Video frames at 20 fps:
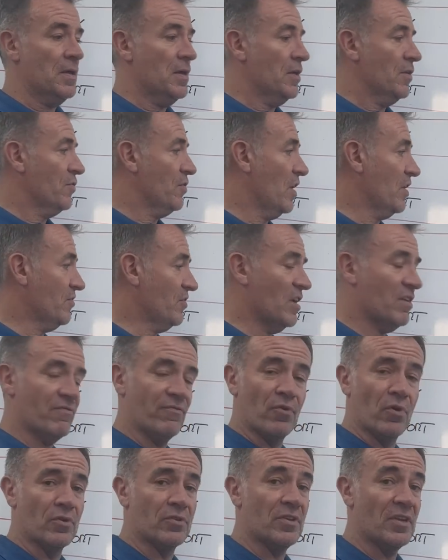So that's it
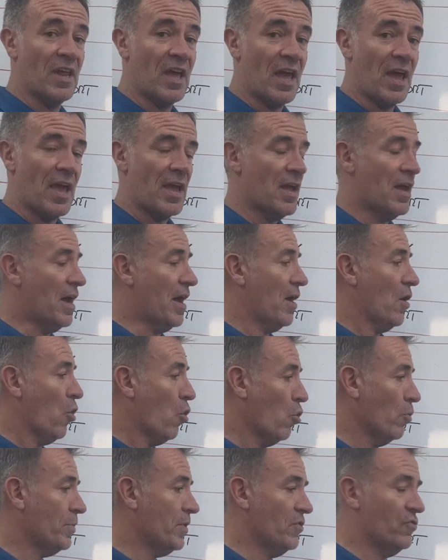for today.
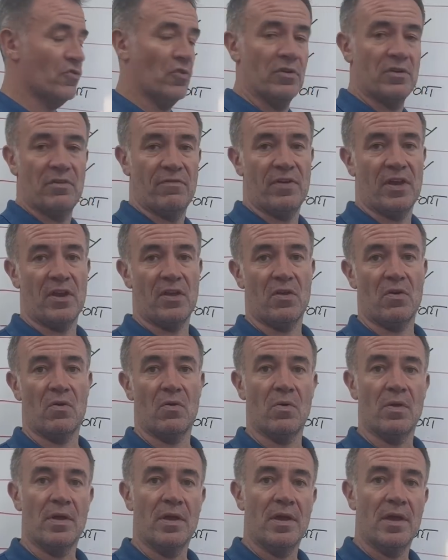Hope you enjoyed the
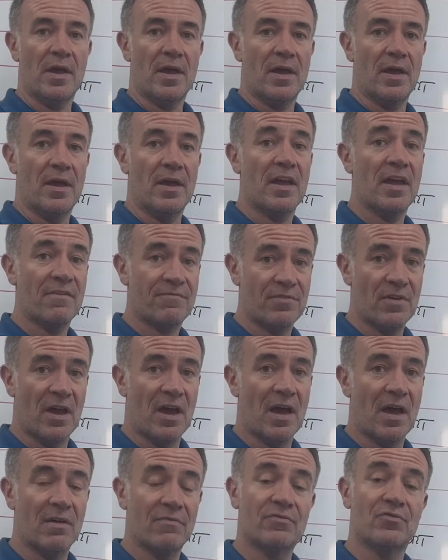video. If you
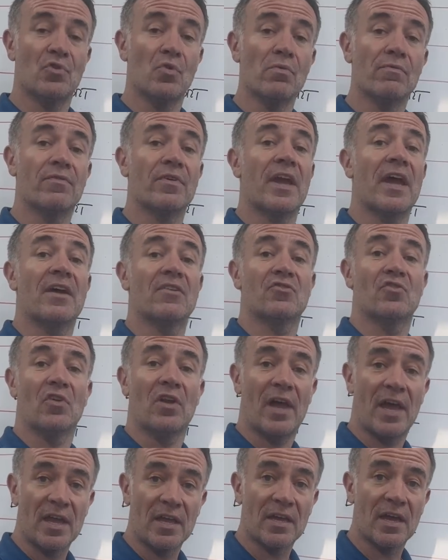have, don't forget to
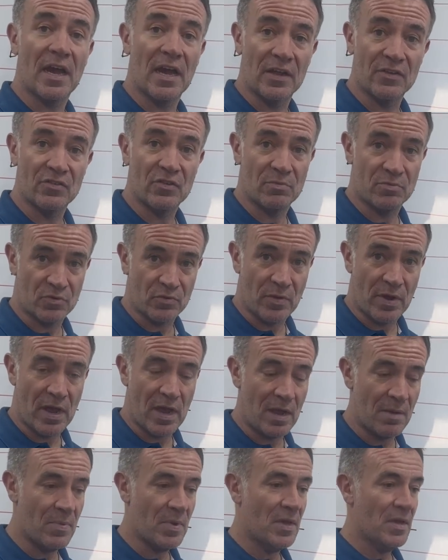like and
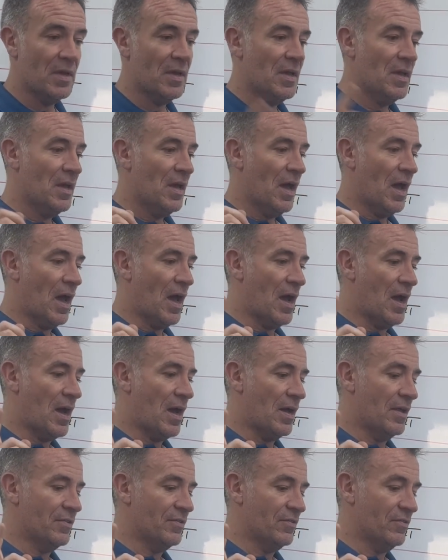subscribe,
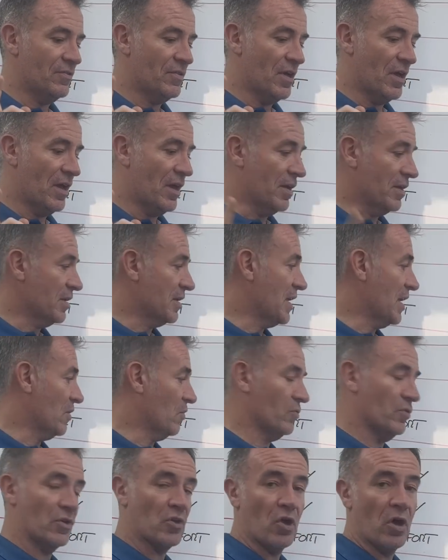and get
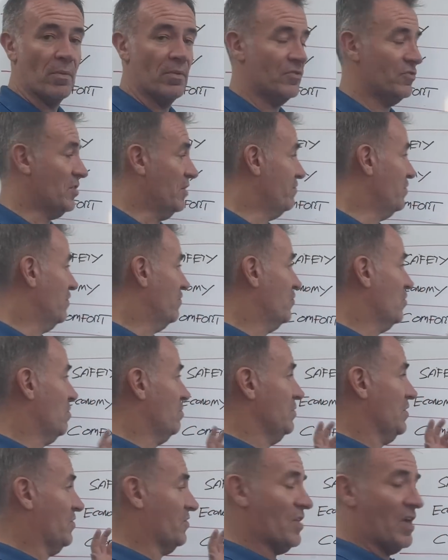on the comments if you have something
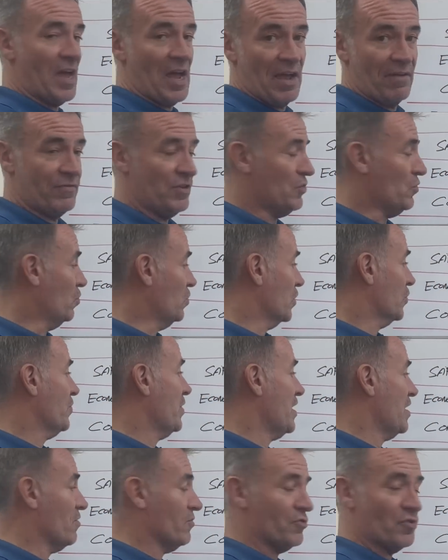to say. If you don't
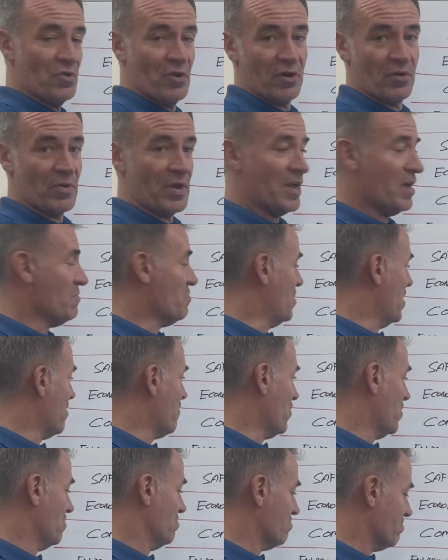agree or do agree,
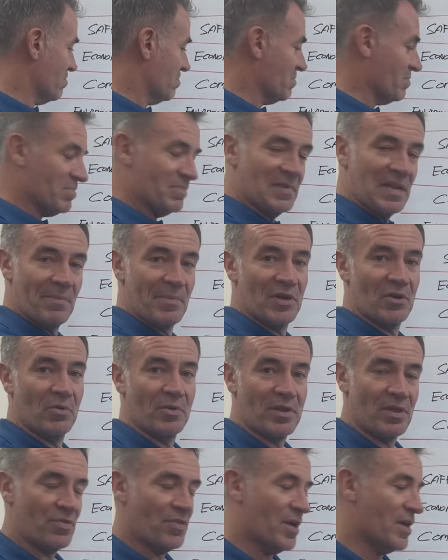whatever, let me know what
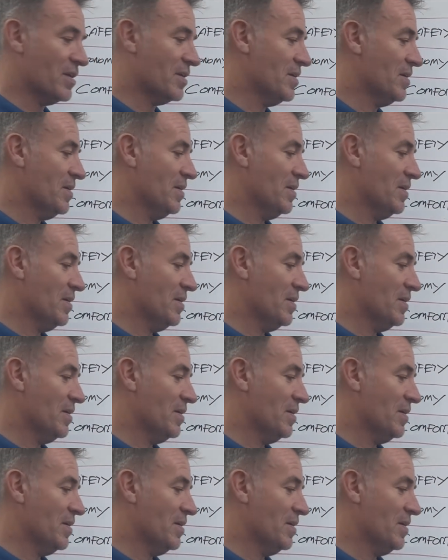you think.